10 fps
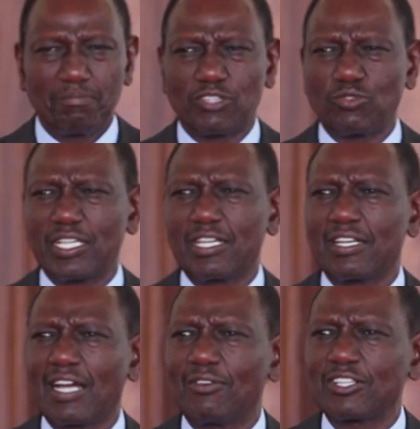
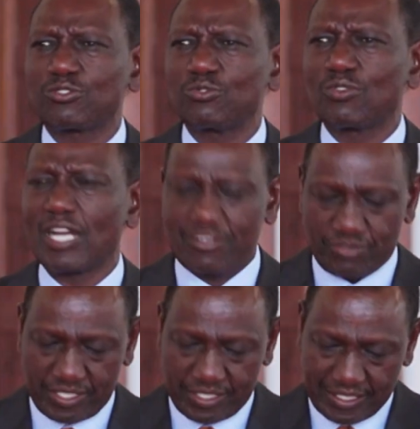between our two
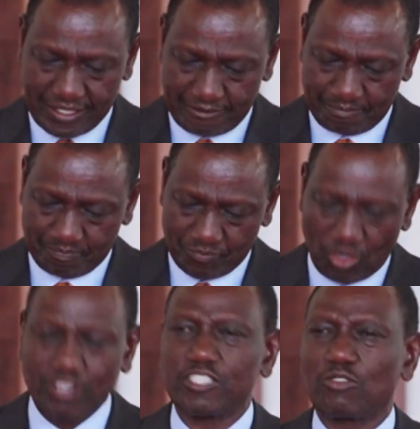countries.
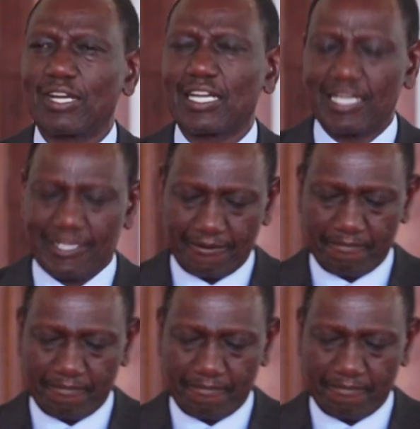Consequently,